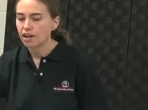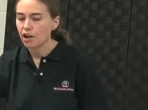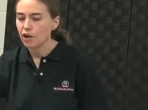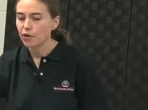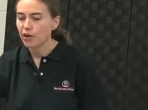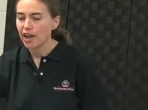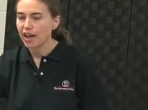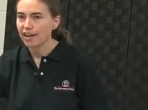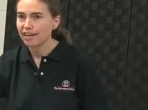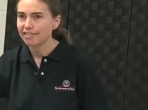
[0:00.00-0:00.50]

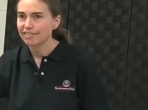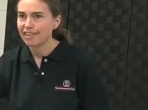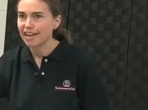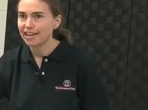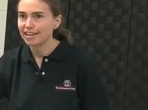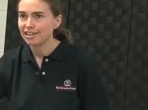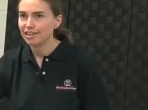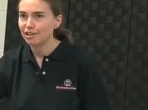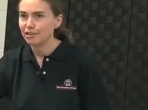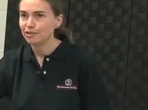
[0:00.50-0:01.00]
Okay,
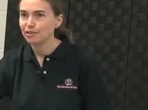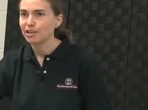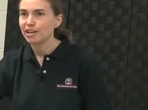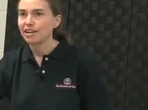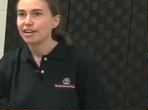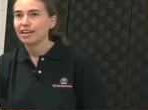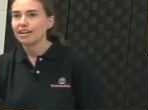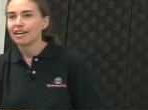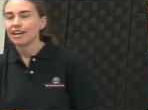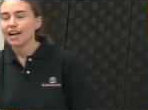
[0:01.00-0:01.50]
thank you.
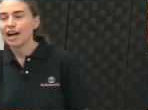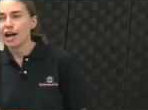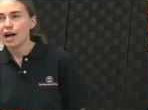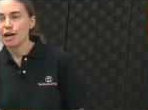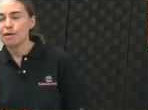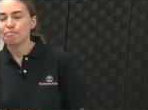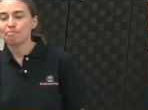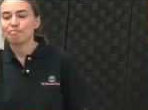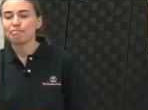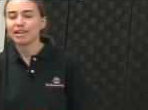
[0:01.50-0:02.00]

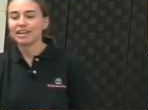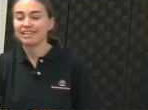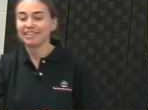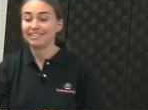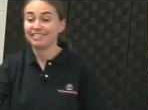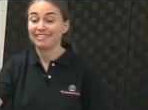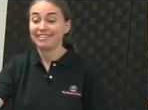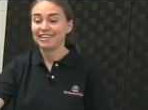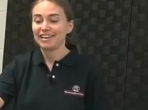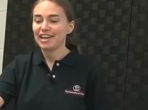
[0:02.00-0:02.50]

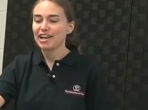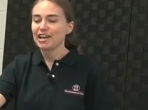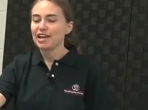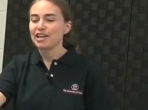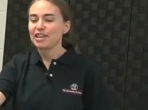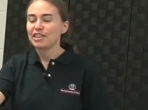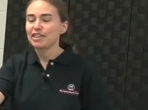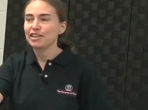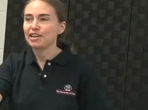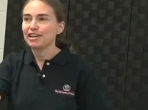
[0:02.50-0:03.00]

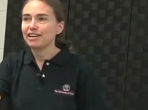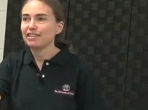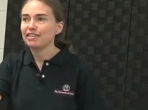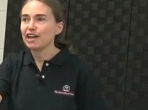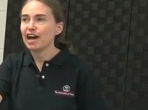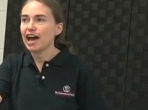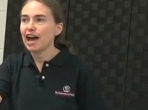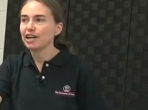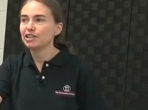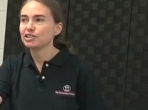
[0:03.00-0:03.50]
The
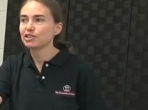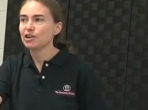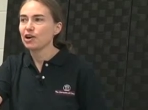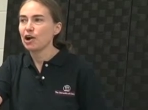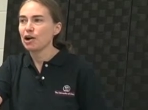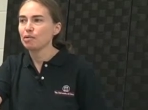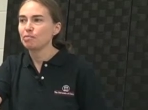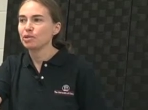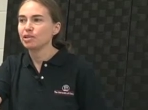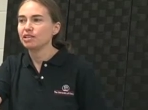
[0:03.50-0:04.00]

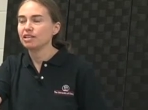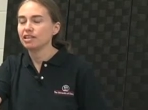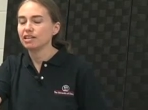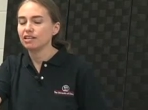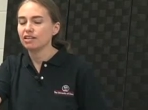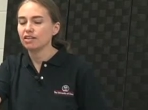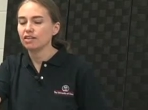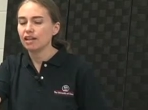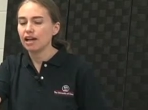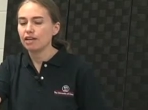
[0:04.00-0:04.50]

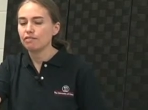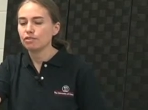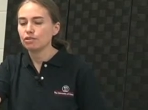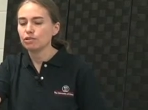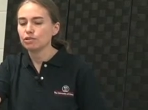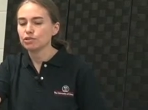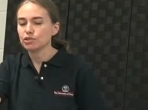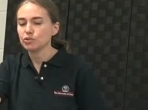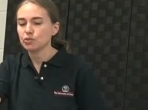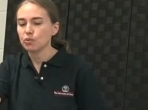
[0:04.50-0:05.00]
hydrocarbon
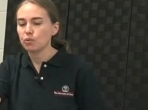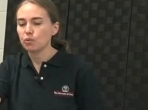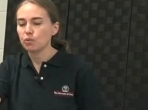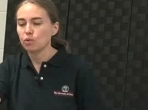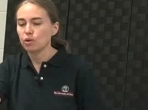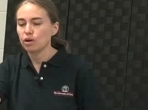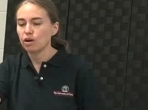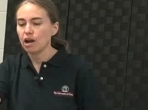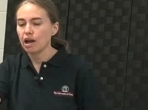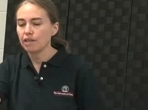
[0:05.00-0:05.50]
levels
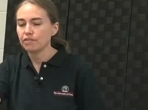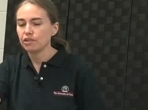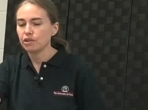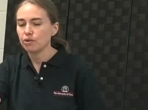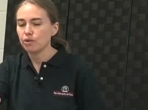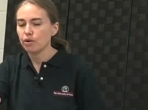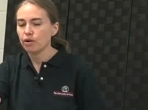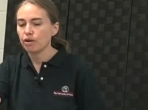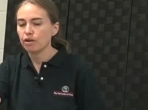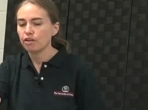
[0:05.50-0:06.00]
were on
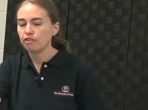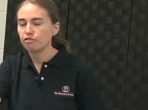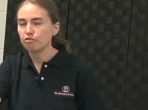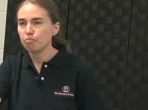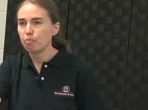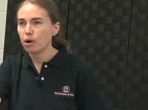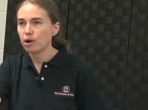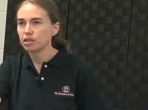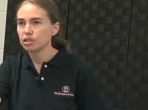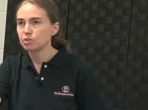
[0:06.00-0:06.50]
the order
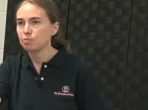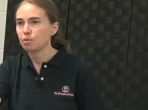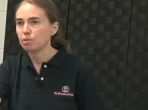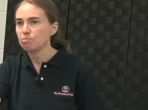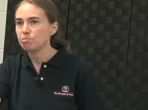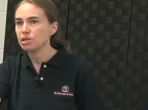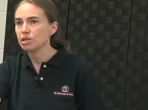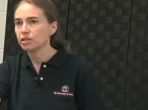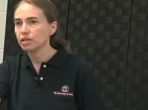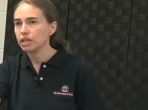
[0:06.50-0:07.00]
of parts per
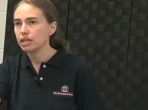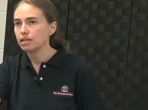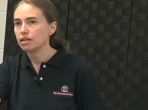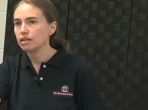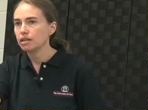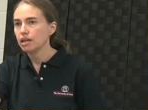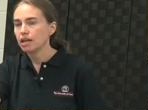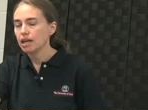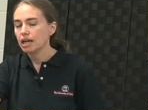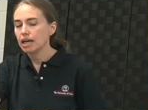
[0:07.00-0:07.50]

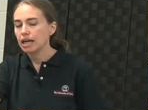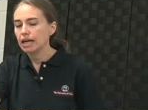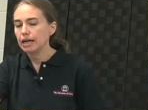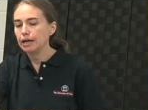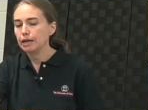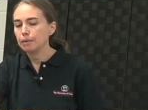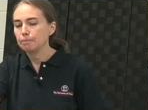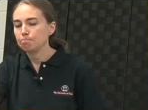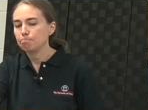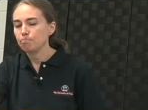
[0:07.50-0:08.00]
million,
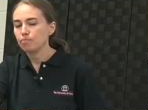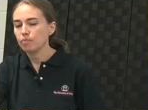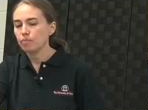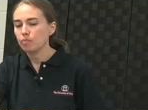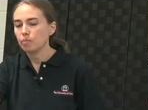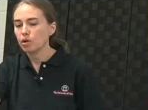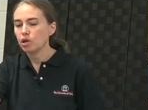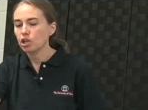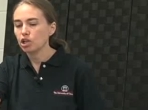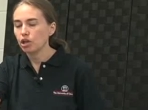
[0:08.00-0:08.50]

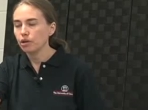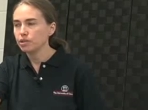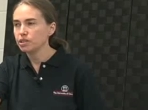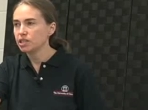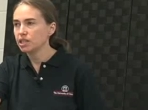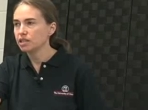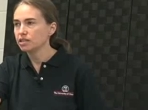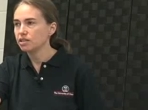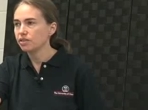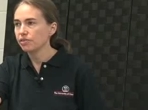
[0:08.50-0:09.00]

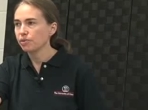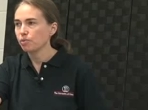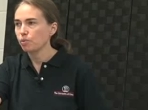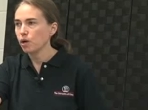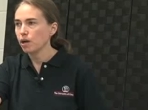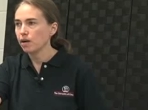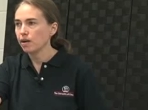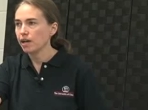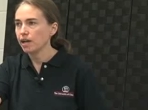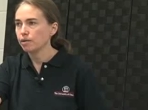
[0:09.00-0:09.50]
close into the
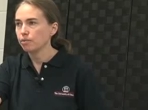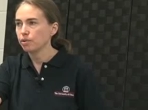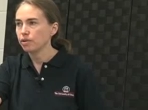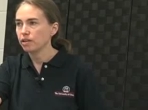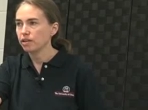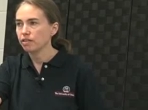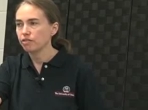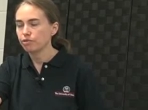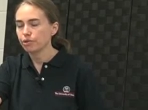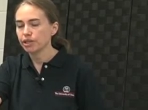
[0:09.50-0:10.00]
wellhead
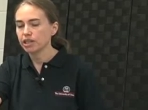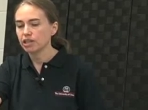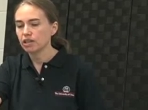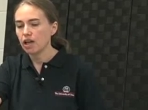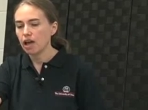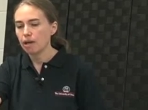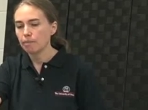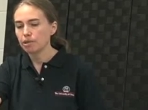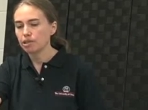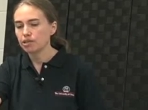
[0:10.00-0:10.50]
within 3
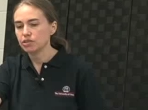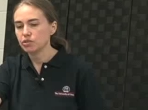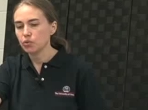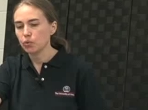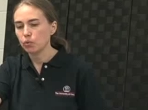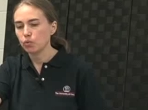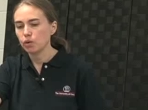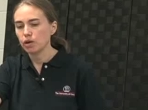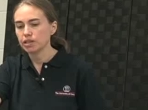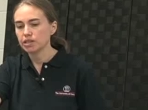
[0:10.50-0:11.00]
kilometers.
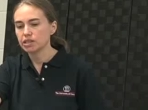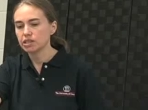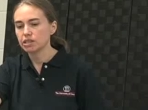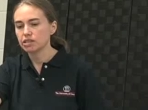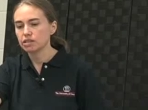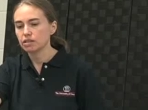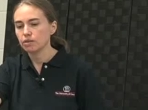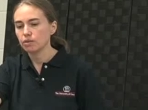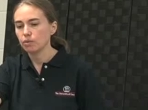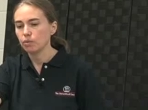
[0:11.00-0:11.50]

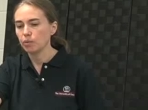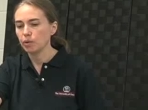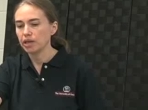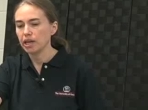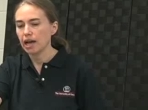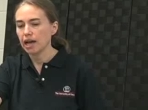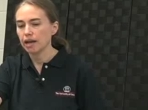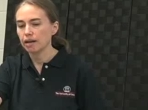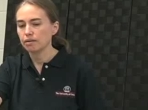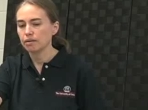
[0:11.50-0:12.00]
Once we
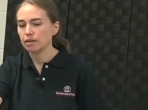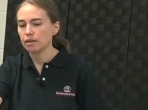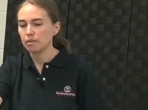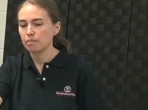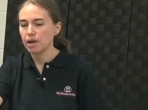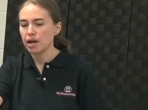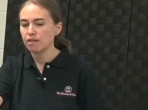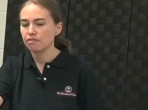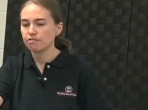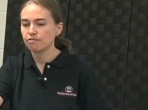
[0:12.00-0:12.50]
got
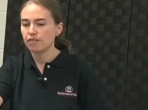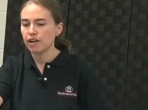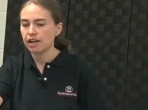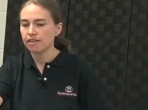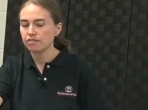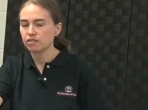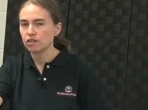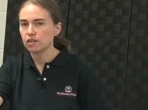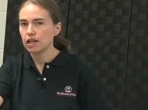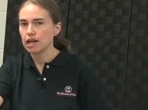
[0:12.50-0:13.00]
about
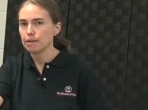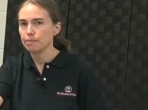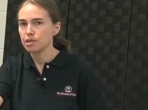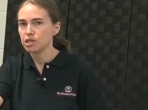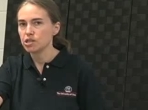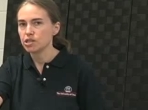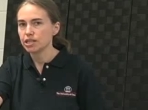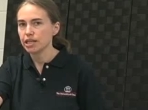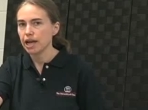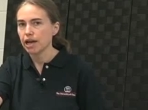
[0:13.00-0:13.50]
5
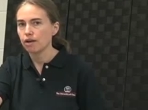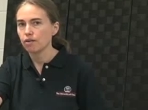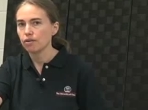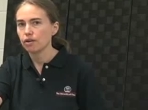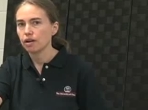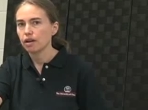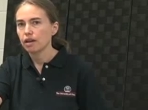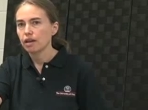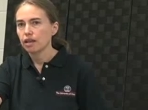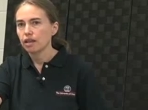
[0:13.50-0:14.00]
kilometers out,